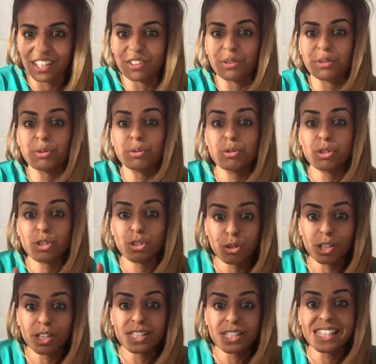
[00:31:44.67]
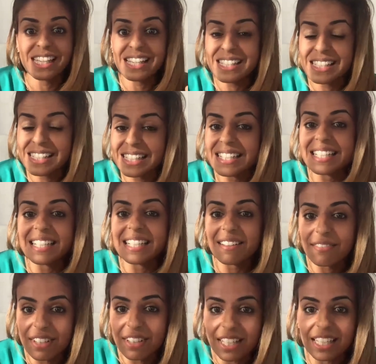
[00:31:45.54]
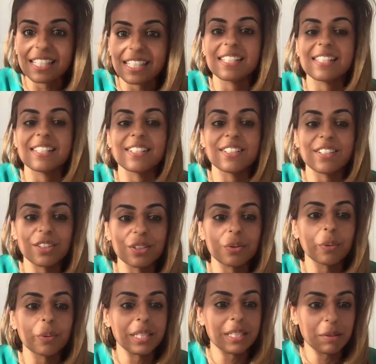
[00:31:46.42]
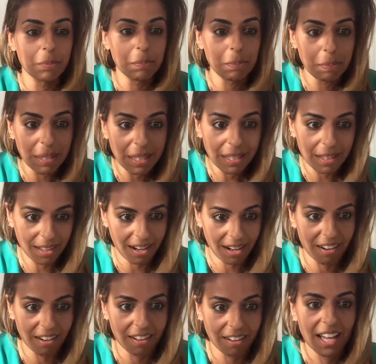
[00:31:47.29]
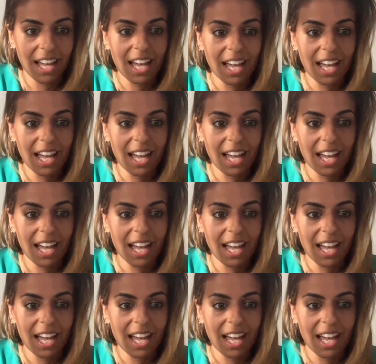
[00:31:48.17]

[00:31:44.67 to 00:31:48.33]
Your sensitivity is still going to be there.